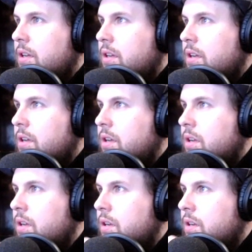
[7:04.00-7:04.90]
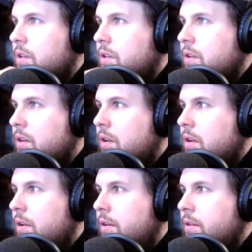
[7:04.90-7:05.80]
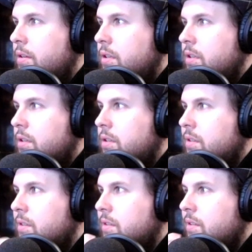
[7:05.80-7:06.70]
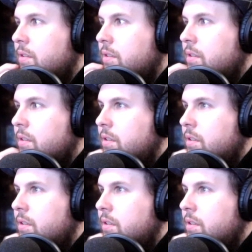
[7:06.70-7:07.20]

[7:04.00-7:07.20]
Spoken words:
No one is speaking in this clip.